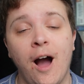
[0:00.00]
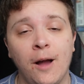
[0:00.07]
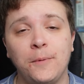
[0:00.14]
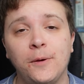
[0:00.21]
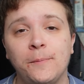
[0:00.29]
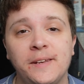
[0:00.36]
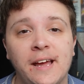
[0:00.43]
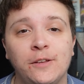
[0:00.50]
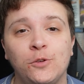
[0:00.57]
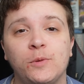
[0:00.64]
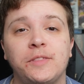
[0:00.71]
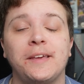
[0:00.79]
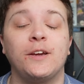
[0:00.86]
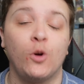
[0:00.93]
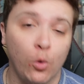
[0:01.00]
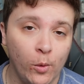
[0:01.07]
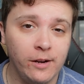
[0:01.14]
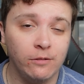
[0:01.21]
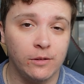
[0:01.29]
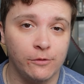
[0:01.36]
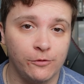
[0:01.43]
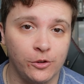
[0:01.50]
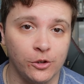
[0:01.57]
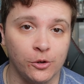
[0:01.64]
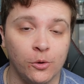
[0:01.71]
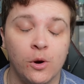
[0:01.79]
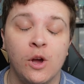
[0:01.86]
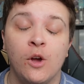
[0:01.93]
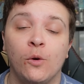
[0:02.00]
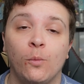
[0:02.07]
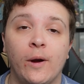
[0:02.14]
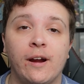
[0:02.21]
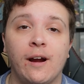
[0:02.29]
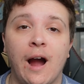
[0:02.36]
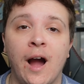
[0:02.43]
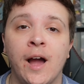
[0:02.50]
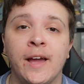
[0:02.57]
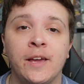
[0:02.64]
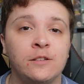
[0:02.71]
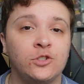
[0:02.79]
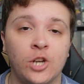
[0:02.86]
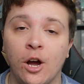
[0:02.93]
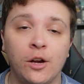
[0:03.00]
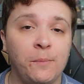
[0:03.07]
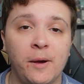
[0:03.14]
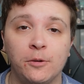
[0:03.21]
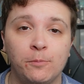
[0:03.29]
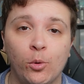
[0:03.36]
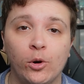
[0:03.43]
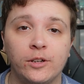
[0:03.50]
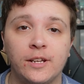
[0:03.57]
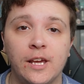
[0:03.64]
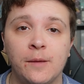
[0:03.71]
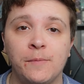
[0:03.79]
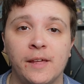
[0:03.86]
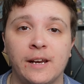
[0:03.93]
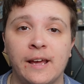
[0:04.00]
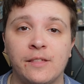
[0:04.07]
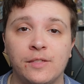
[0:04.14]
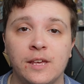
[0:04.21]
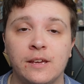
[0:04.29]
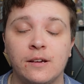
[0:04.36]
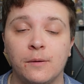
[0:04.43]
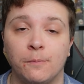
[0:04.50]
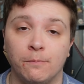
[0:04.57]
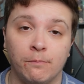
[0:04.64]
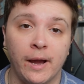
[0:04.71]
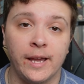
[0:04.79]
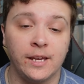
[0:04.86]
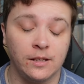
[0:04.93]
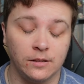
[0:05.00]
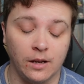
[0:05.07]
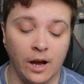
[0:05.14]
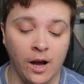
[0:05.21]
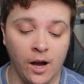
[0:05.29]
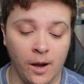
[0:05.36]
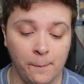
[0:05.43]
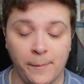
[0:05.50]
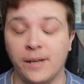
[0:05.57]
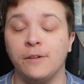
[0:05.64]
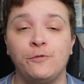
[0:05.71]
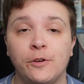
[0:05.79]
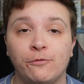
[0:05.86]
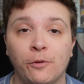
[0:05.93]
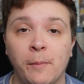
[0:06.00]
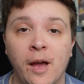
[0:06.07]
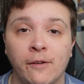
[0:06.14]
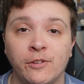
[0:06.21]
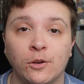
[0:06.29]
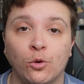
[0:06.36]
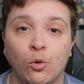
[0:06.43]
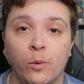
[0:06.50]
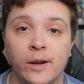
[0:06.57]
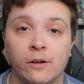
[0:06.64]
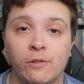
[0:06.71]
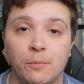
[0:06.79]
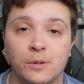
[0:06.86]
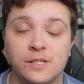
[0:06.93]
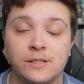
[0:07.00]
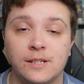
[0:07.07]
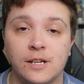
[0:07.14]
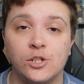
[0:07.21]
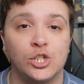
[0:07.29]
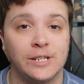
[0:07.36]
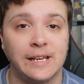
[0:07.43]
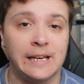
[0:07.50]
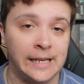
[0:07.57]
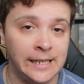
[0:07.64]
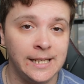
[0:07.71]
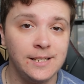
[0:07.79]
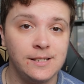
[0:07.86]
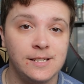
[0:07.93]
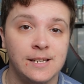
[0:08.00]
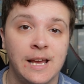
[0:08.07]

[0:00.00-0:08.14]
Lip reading: I'm coming at you with a queer review where I talk about a board game that I think might benefit from having queer representation in it.